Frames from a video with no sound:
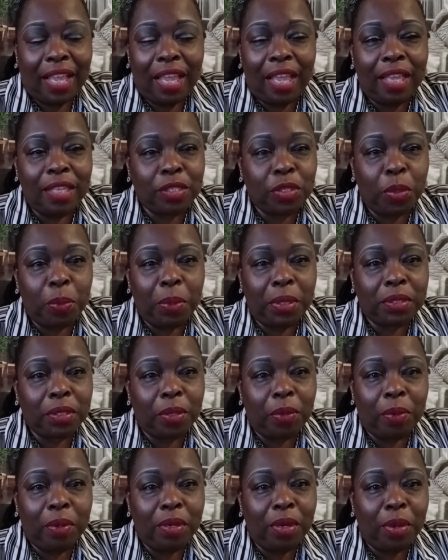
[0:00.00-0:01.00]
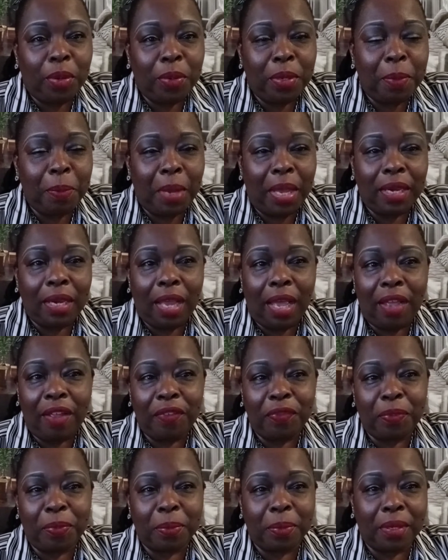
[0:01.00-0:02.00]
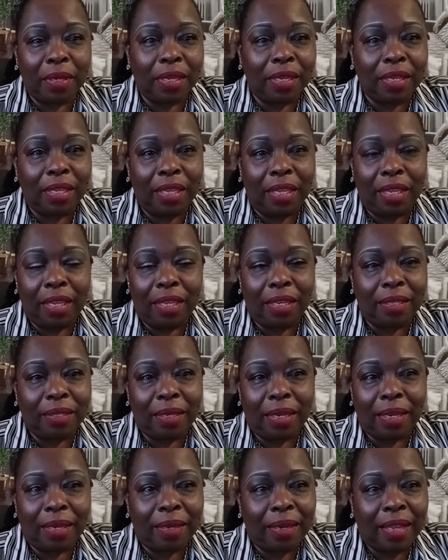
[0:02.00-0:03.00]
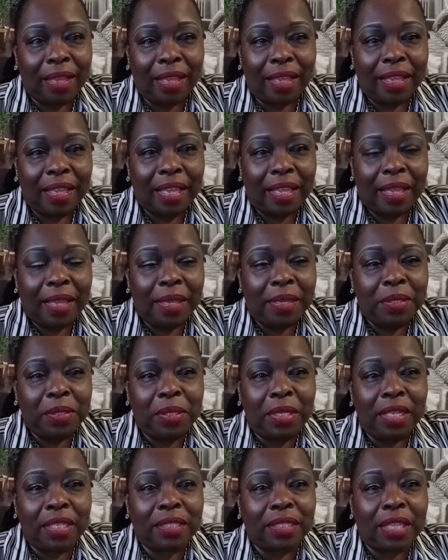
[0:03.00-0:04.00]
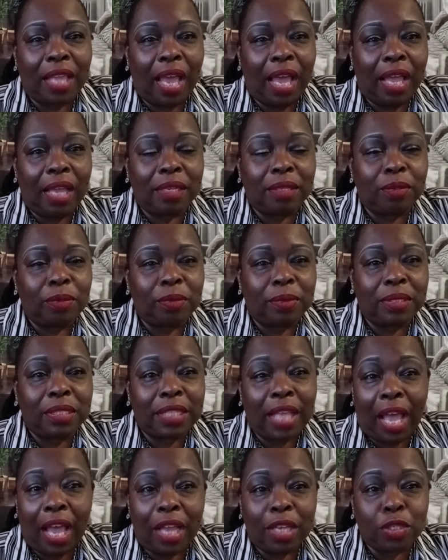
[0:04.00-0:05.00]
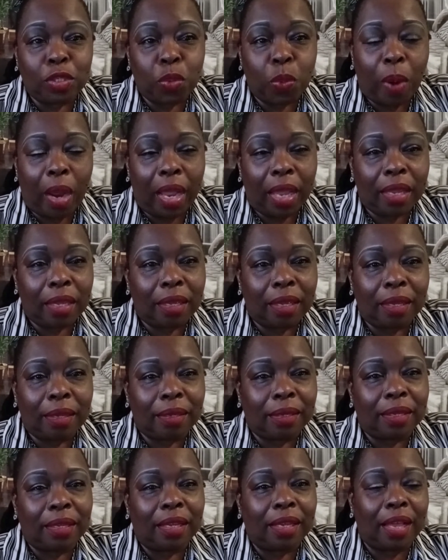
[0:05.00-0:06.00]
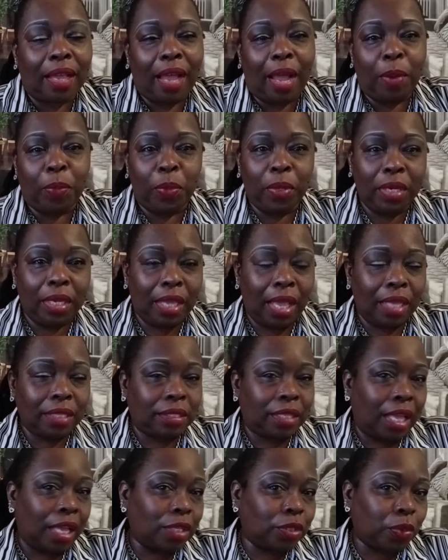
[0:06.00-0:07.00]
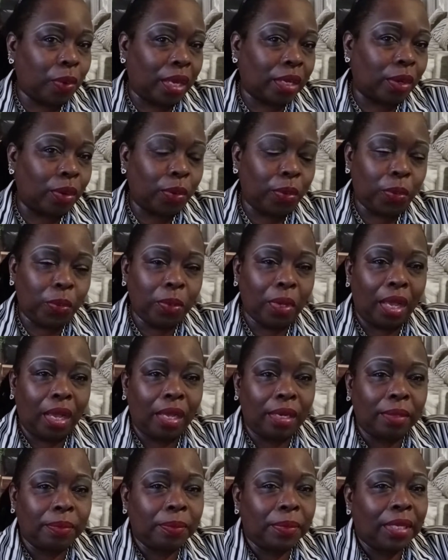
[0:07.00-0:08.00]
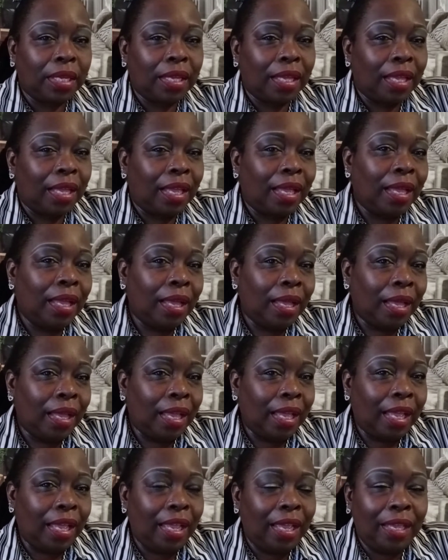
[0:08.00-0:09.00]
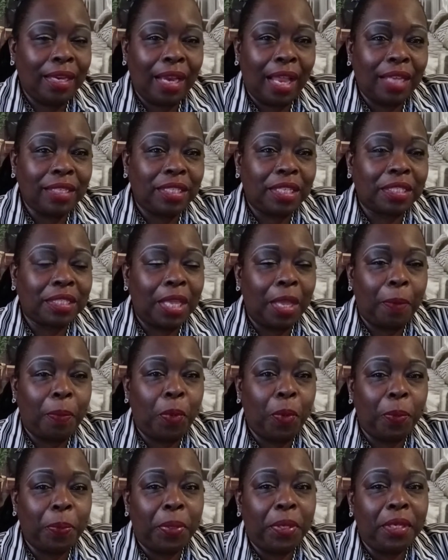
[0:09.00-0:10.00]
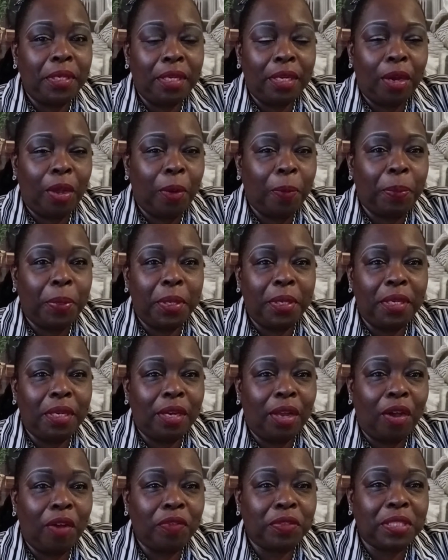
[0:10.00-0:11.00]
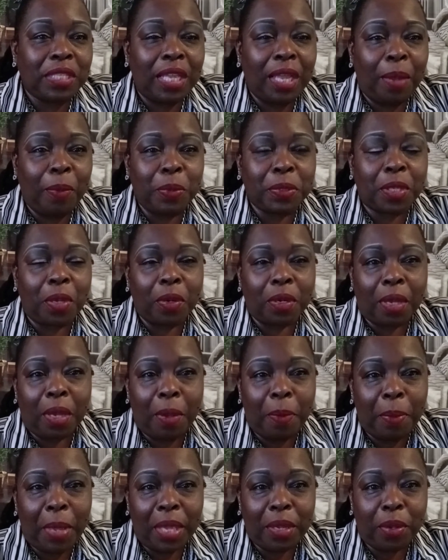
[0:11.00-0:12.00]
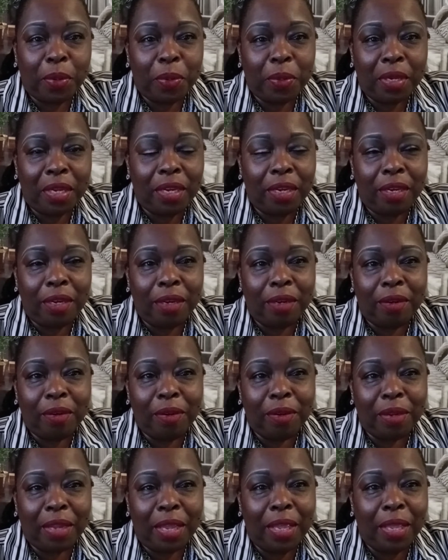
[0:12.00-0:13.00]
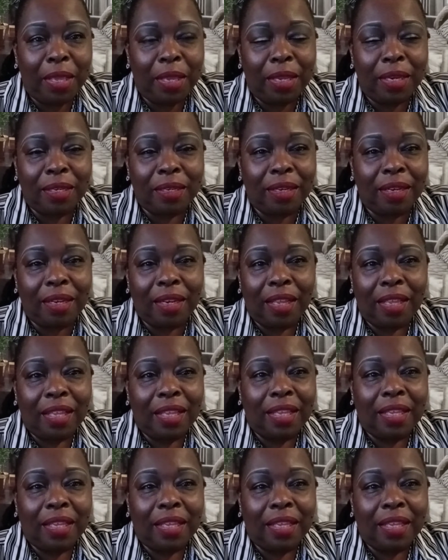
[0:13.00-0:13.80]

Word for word: had so much going on in my life and just got sidetracked. I really got sidetracked a whole lot. And I just kept on putting it off, putting it off, say I was gonna come back on here and